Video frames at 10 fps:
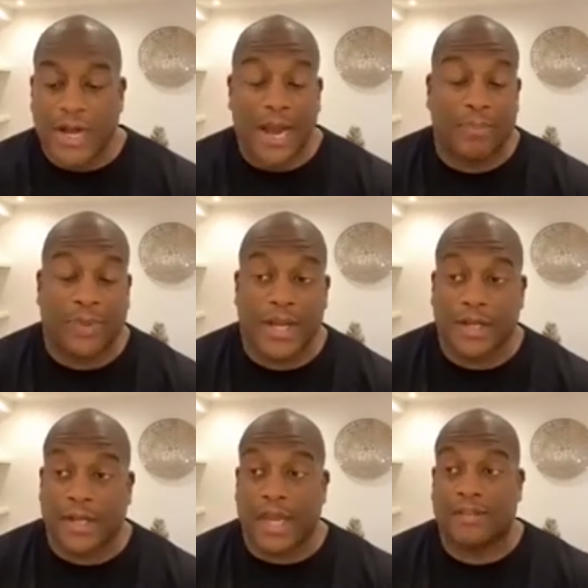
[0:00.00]
a guy I played
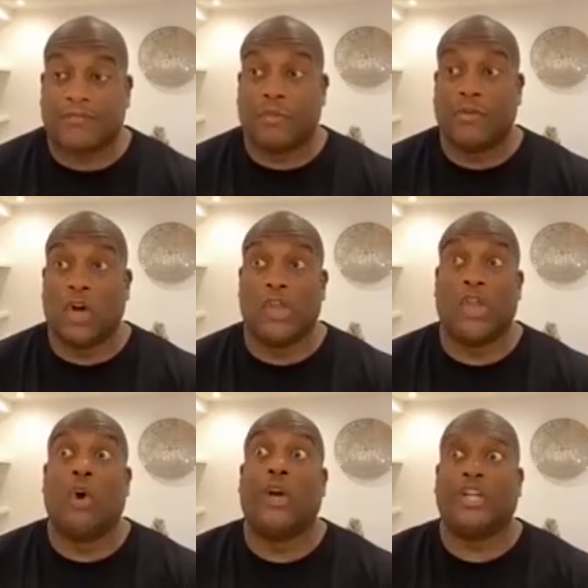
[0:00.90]
against from
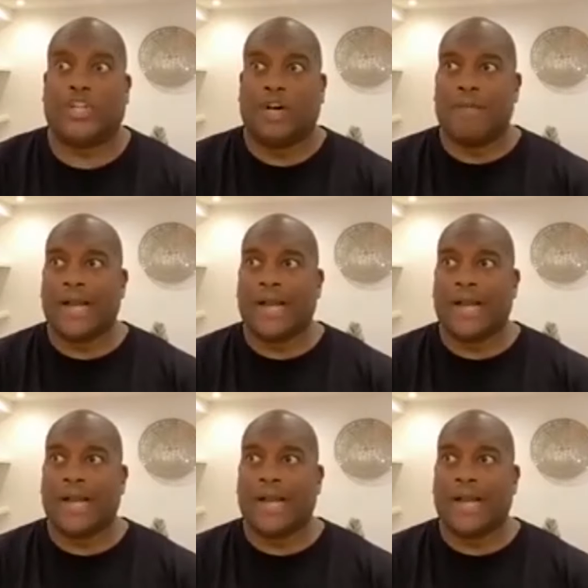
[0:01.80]
the OHL